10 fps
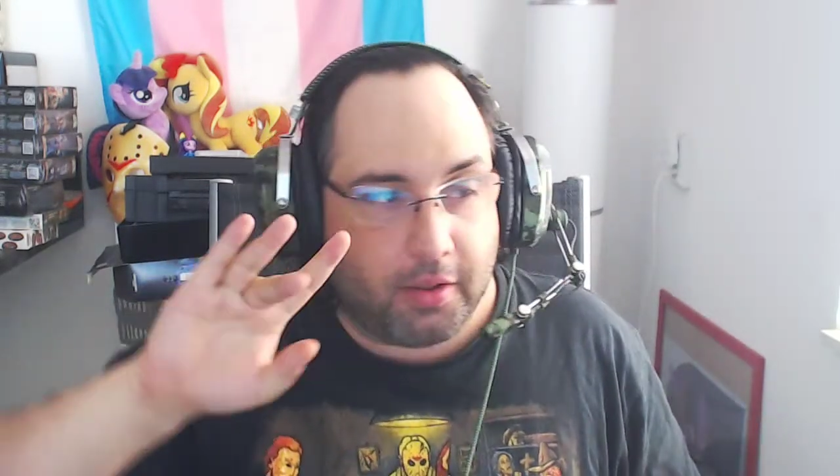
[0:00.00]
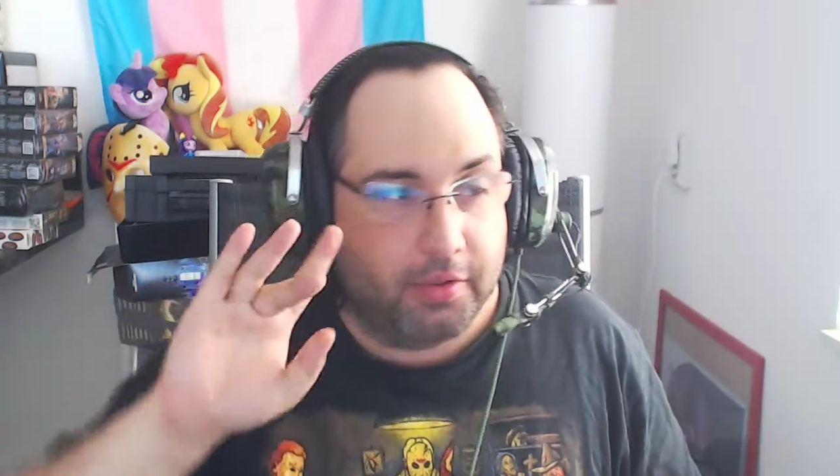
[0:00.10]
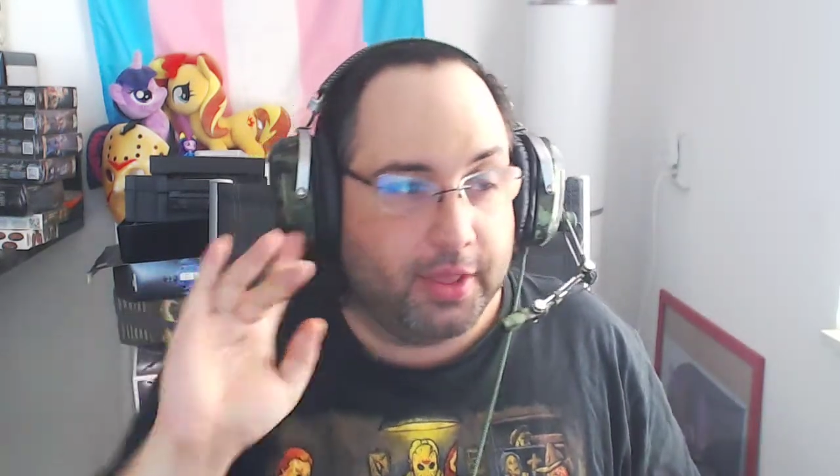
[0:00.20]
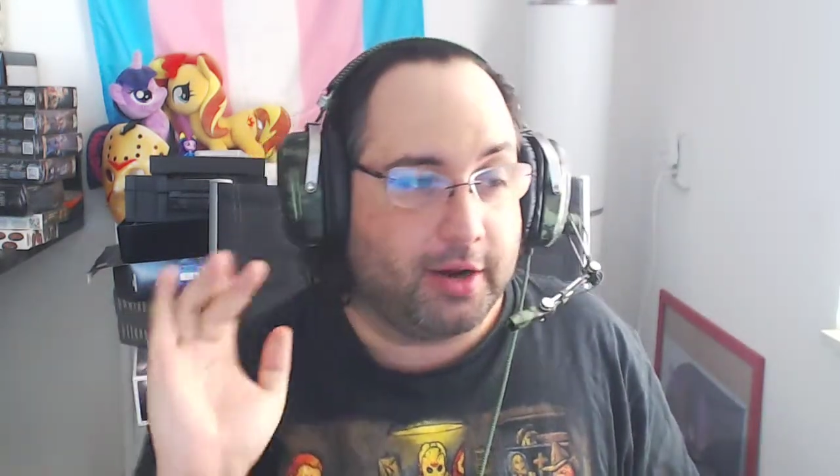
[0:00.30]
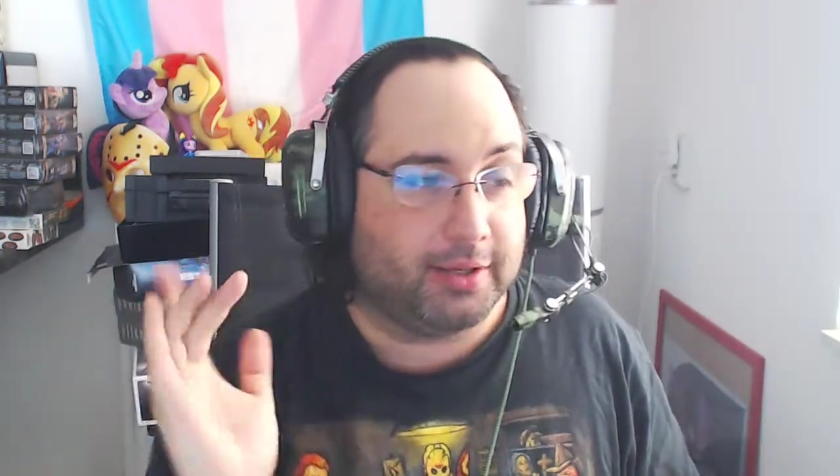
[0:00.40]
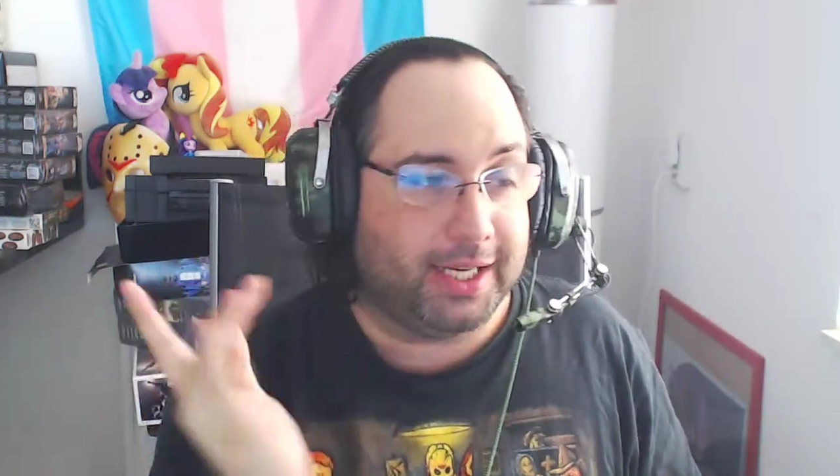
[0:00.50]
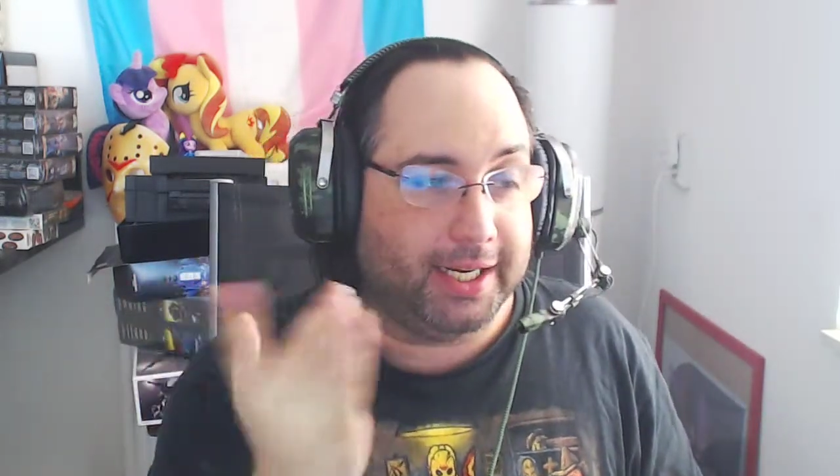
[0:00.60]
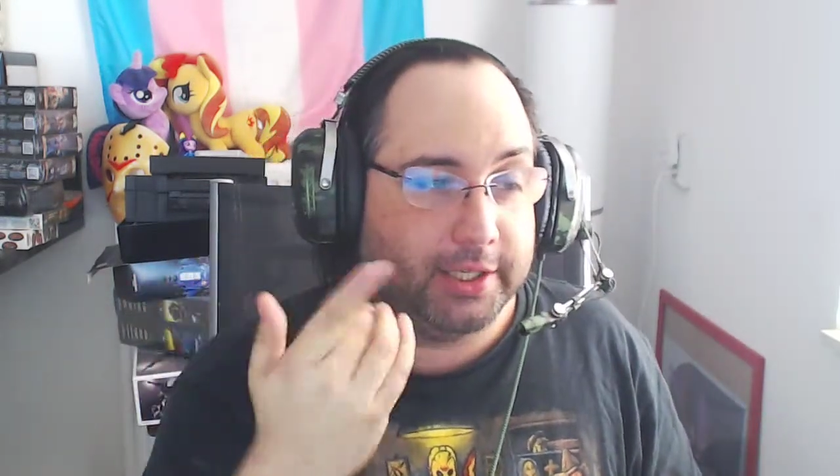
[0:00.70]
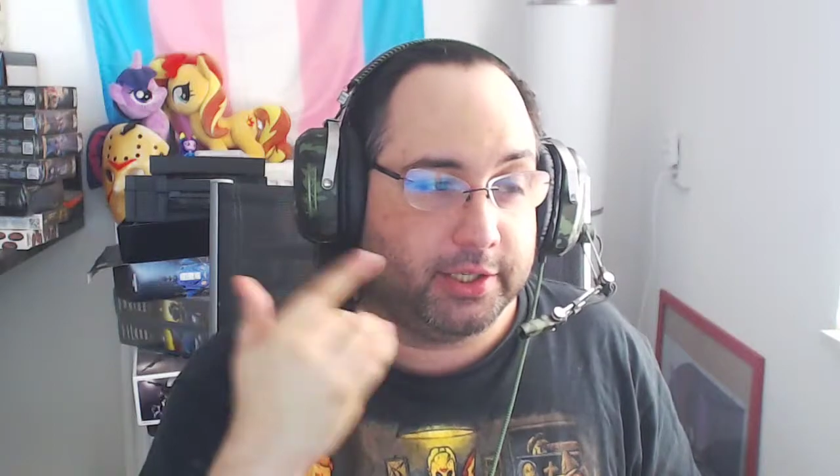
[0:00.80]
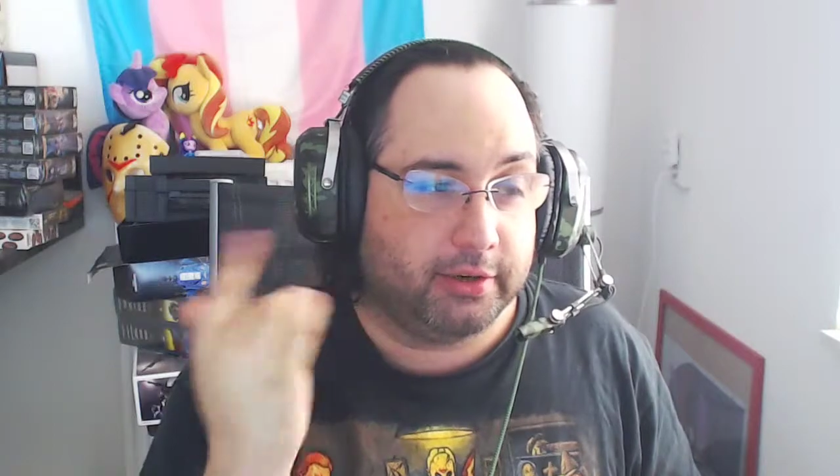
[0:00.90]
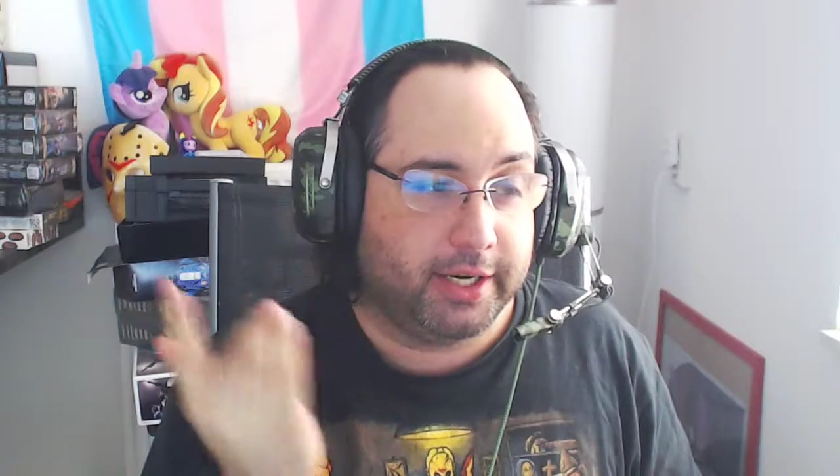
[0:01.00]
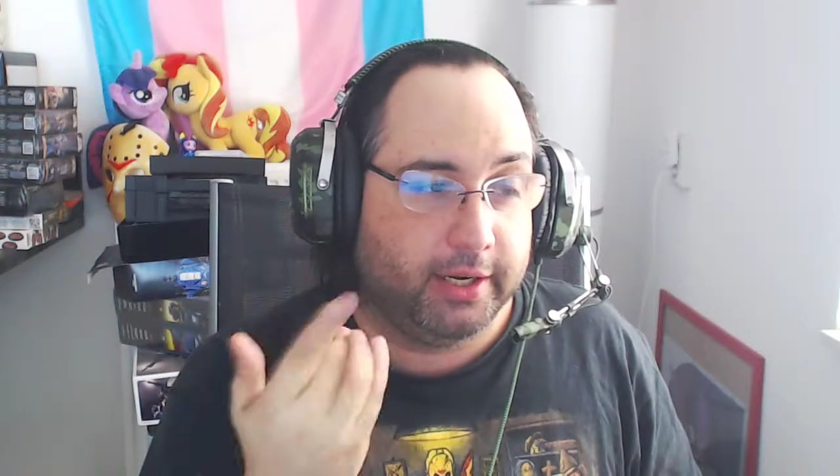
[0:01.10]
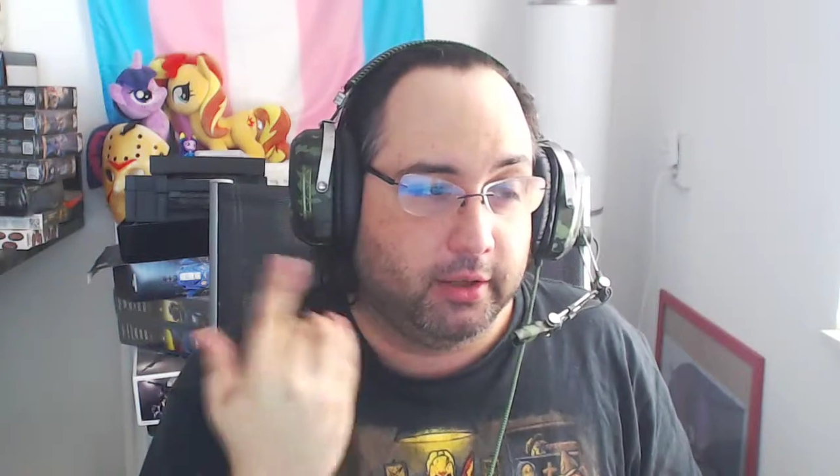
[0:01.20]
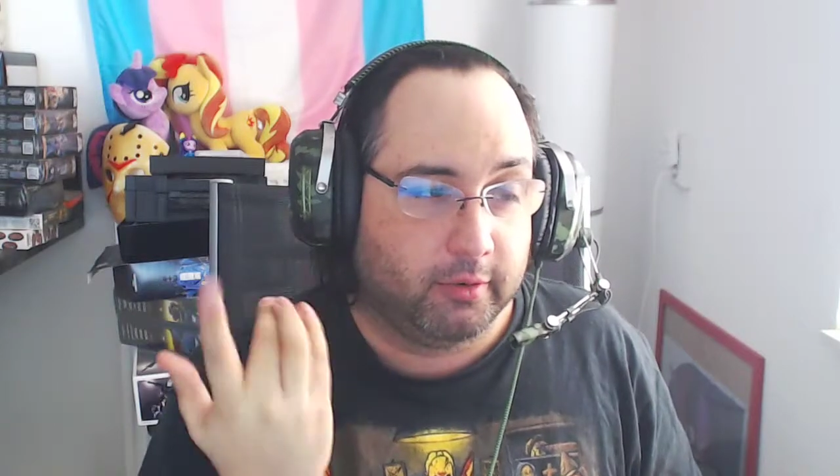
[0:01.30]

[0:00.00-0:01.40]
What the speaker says: There's a circular